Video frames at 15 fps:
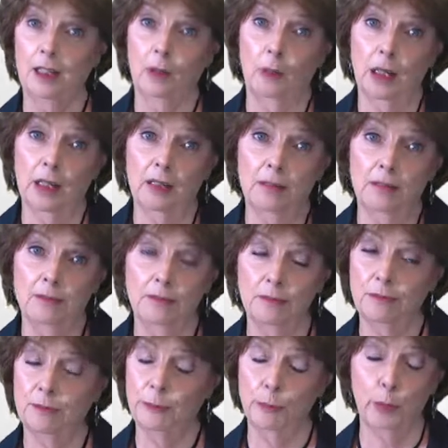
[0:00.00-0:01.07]
Well,
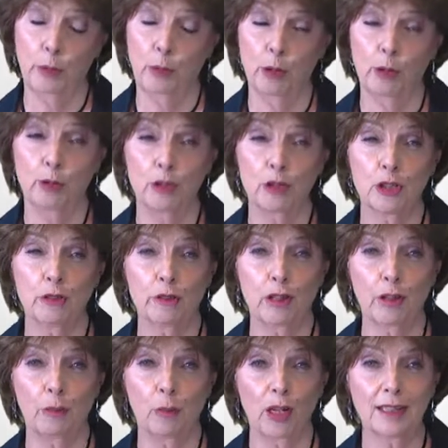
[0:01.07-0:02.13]
we were all
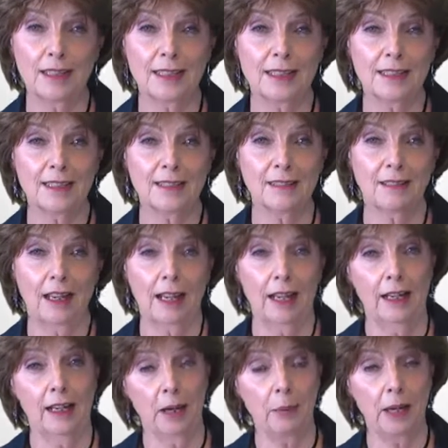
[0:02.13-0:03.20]
children once,
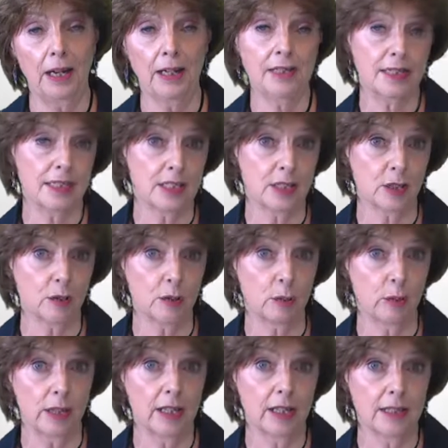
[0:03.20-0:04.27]
and our past is stored
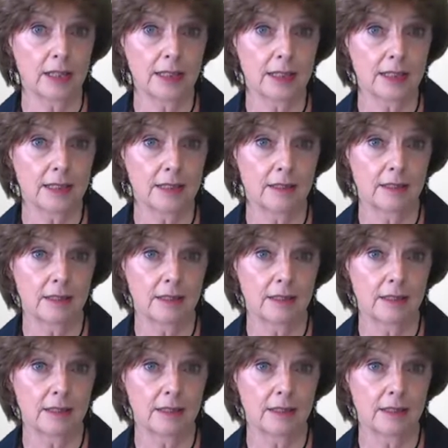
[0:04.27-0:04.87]
within us,